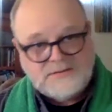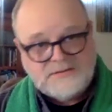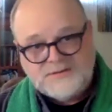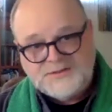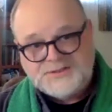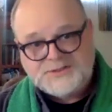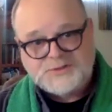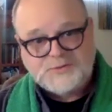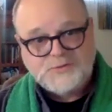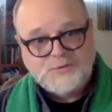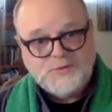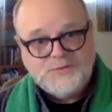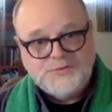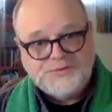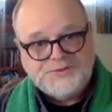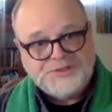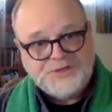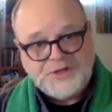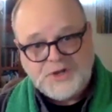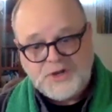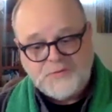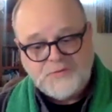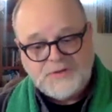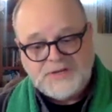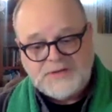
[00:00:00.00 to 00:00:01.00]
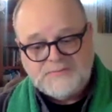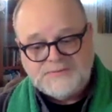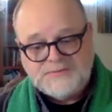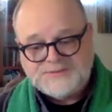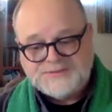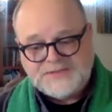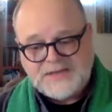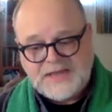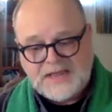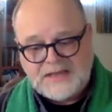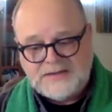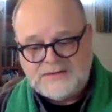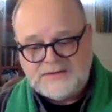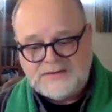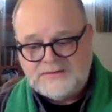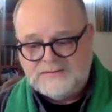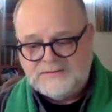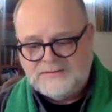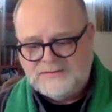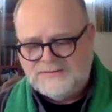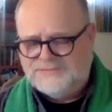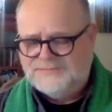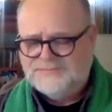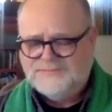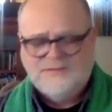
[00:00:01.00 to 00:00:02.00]
Scrooge knew he was dead?
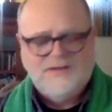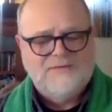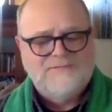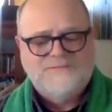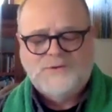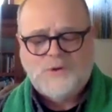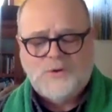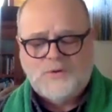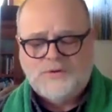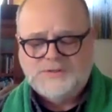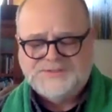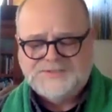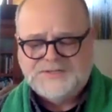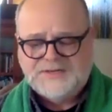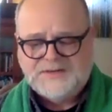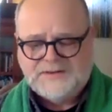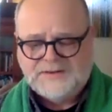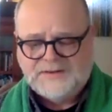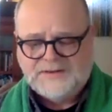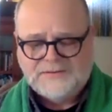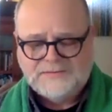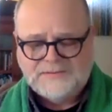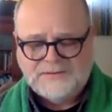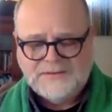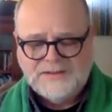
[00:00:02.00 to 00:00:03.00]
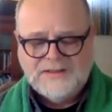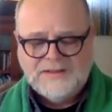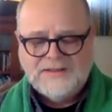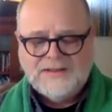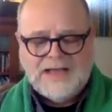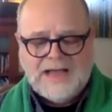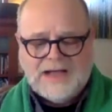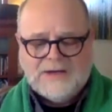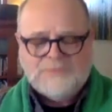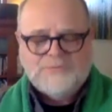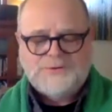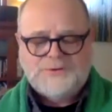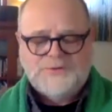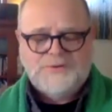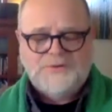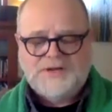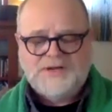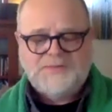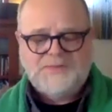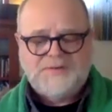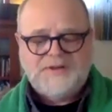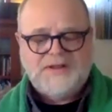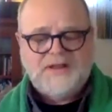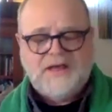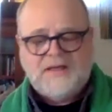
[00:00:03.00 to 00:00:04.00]
Of course he did. How could
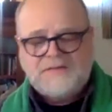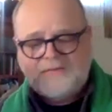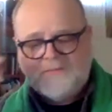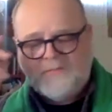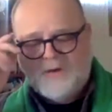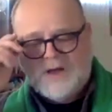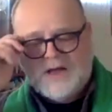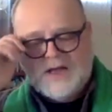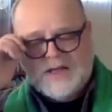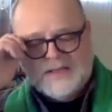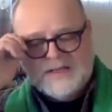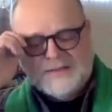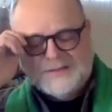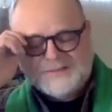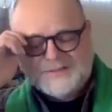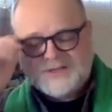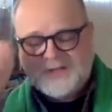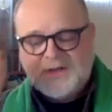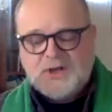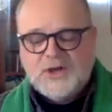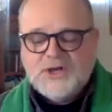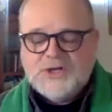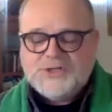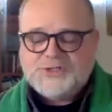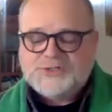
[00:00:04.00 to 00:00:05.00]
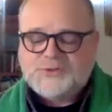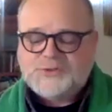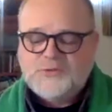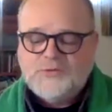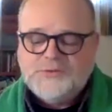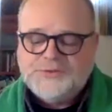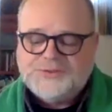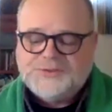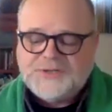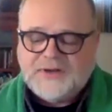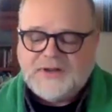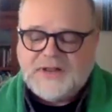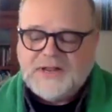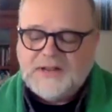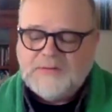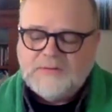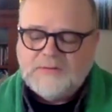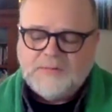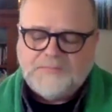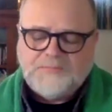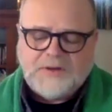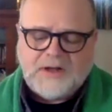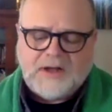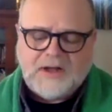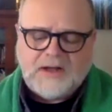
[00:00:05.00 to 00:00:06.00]
it be otherwise? Scrooge and he were
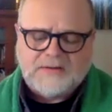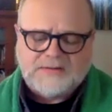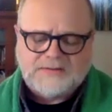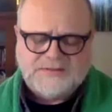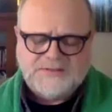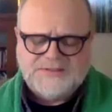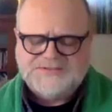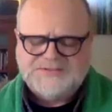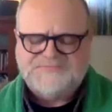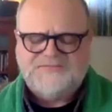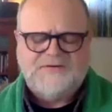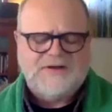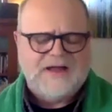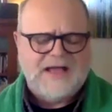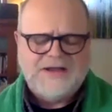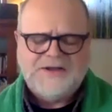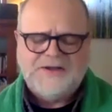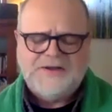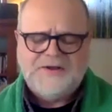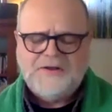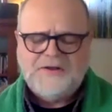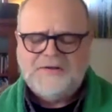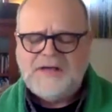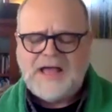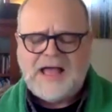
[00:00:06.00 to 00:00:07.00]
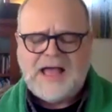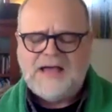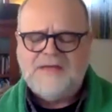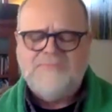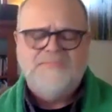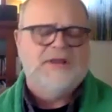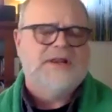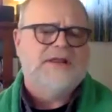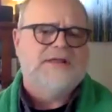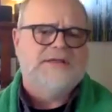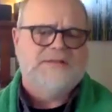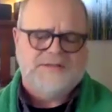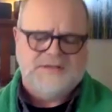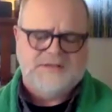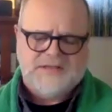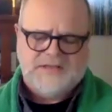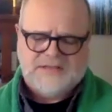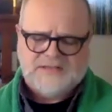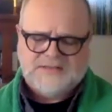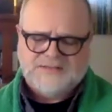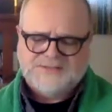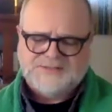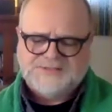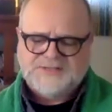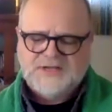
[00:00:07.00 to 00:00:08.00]
partners for I don't know how many
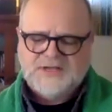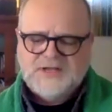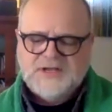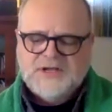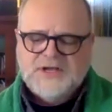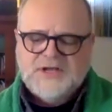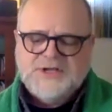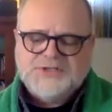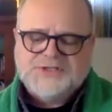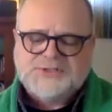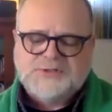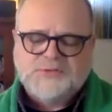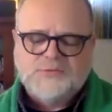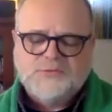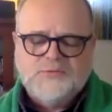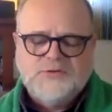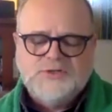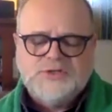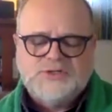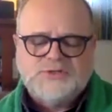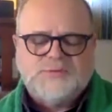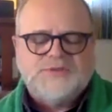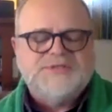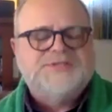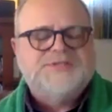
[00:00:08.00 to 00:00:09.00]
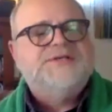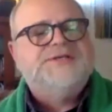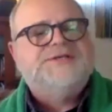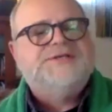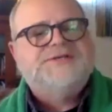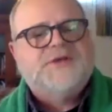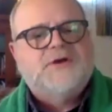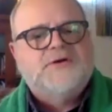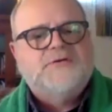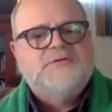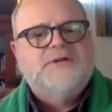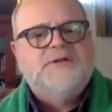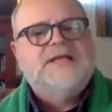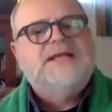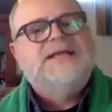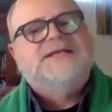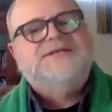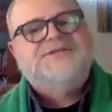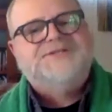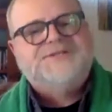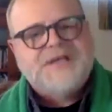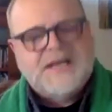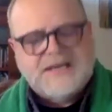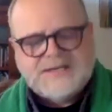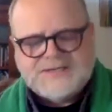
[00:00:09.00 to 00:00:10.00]
years. Scrooge was his sole
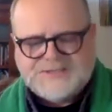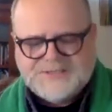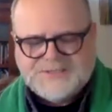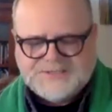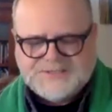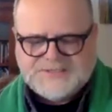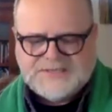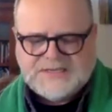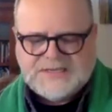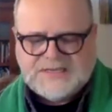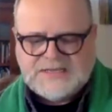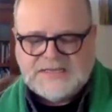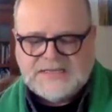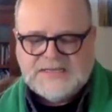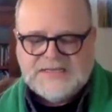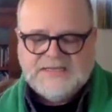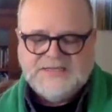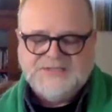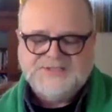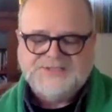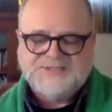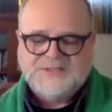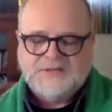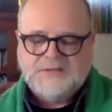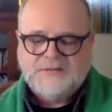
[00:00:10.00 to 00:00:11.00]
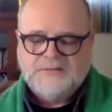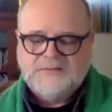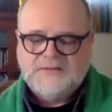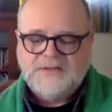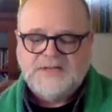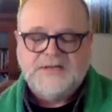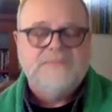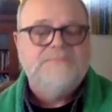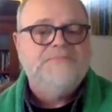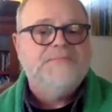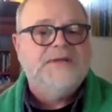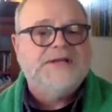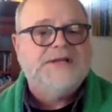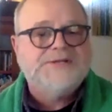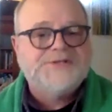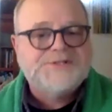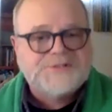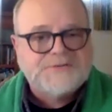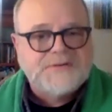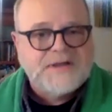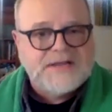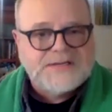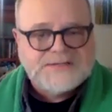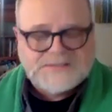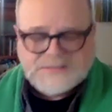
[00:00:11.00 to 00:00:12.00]
executor, his sole
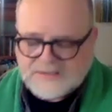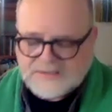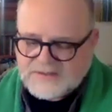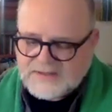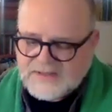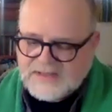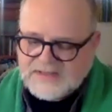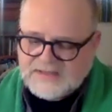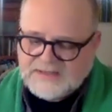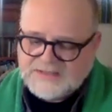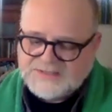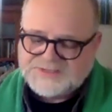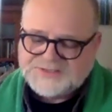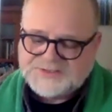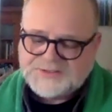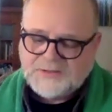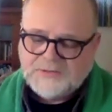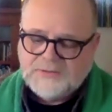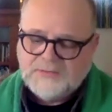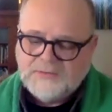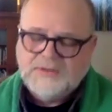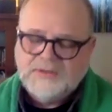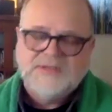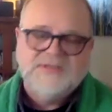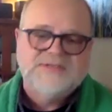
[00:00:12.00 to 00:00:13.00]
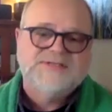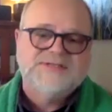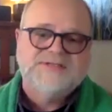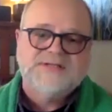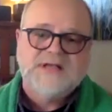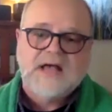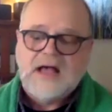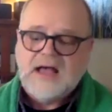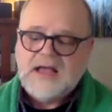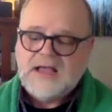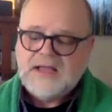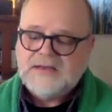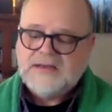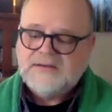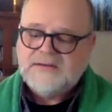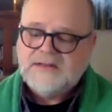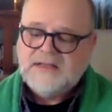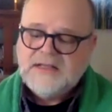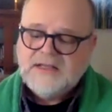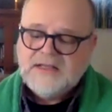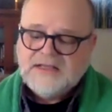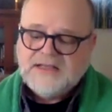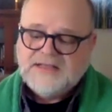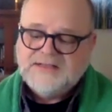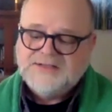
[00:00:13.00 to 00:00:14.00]
administrator, his sole assign,
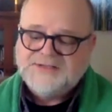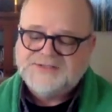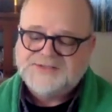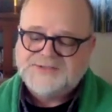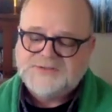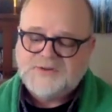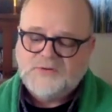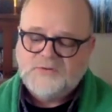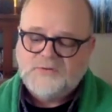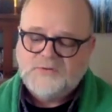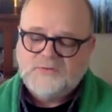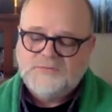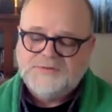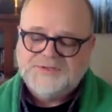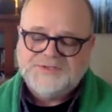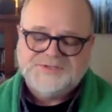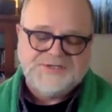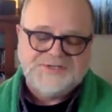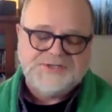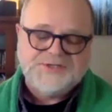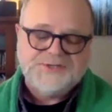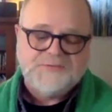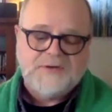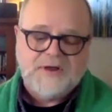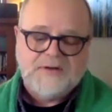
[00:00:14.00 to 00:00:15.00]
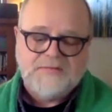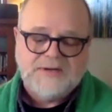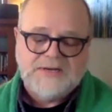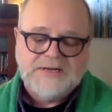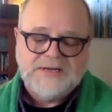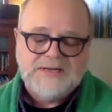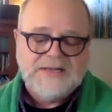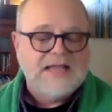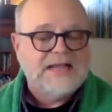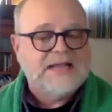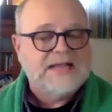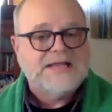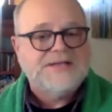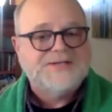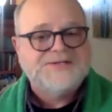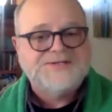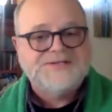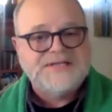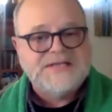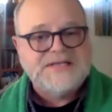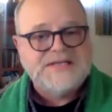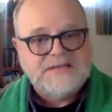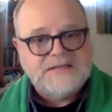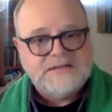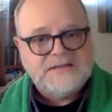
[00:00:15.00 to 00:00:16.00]
his sole residuary
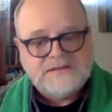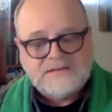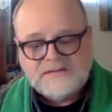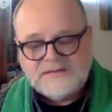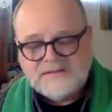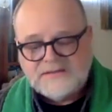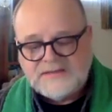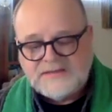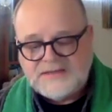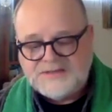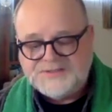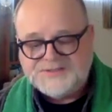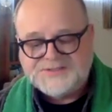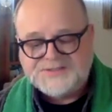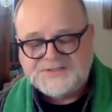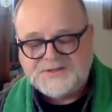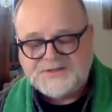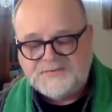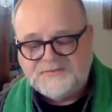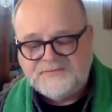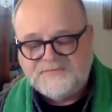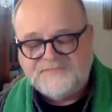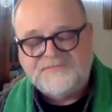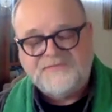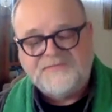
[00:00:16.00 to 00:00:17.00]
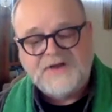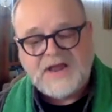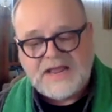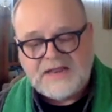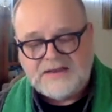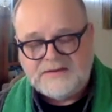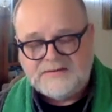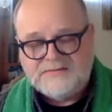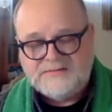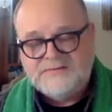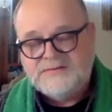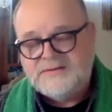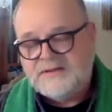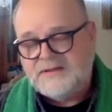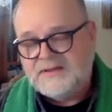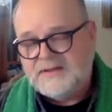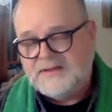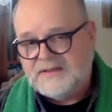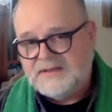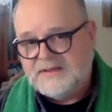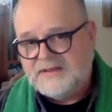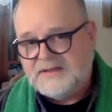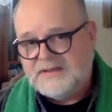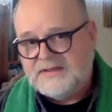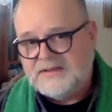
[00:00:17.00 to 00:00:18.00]
legatee, his sole friend,
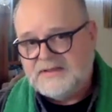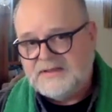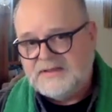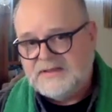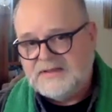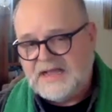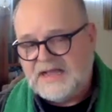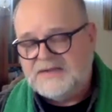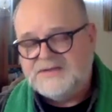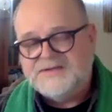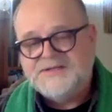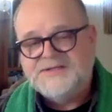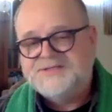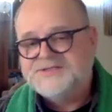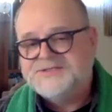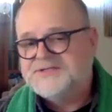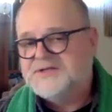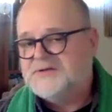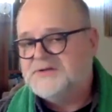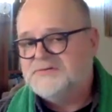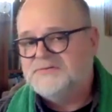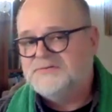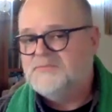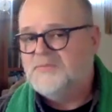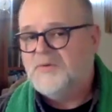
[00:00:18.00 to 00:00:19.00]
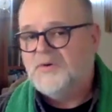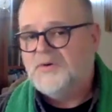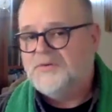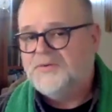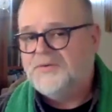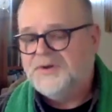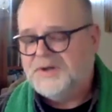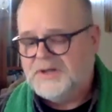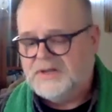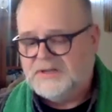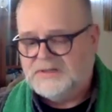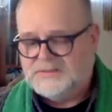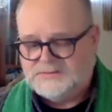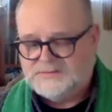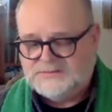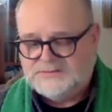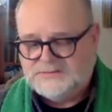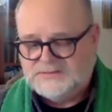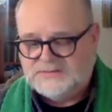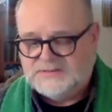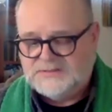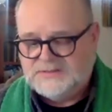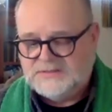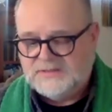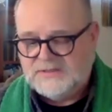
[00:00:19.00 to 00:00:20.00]
and his sole mourner.
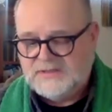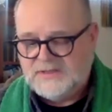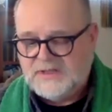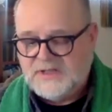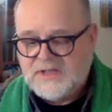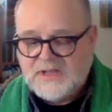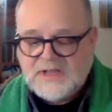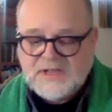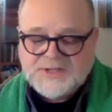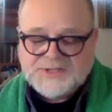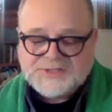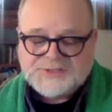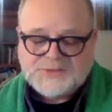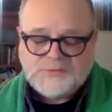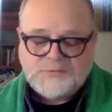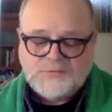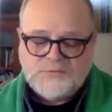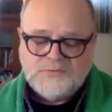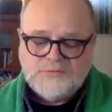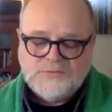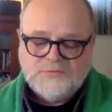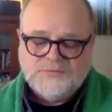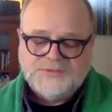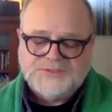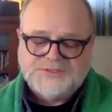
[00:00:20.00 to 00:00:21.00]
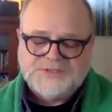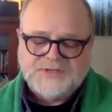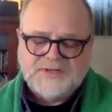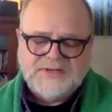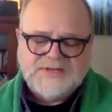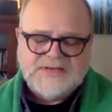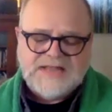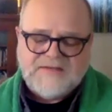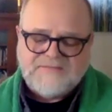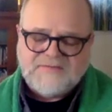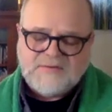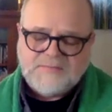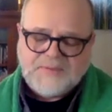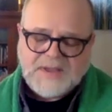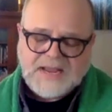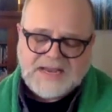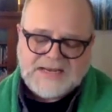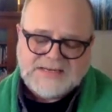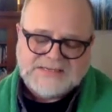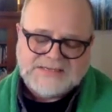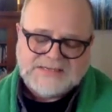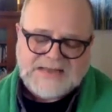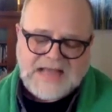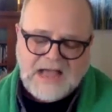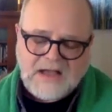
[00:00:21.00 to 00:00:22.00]
Scrooge never
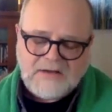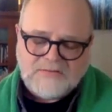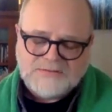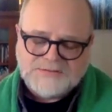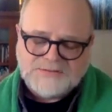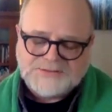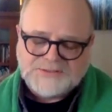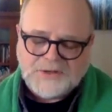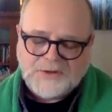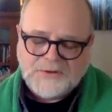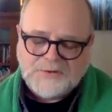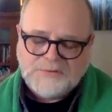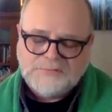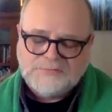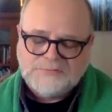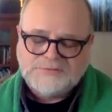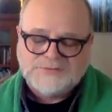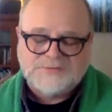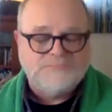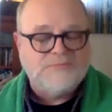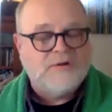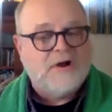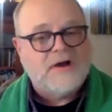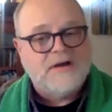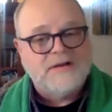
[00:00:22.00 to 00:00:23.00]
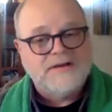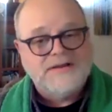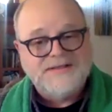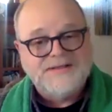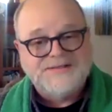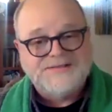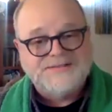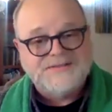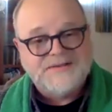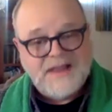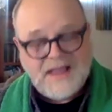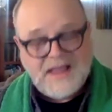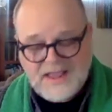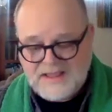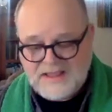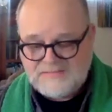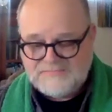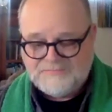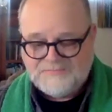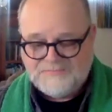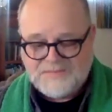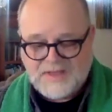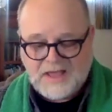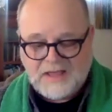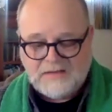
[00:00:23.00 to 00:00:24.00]
painted out old Marley's
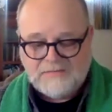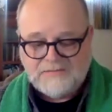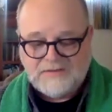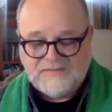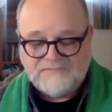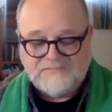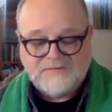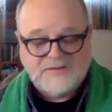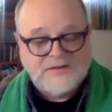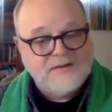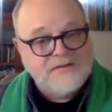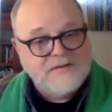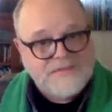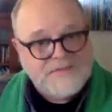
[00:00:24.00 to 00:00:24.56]
name, however.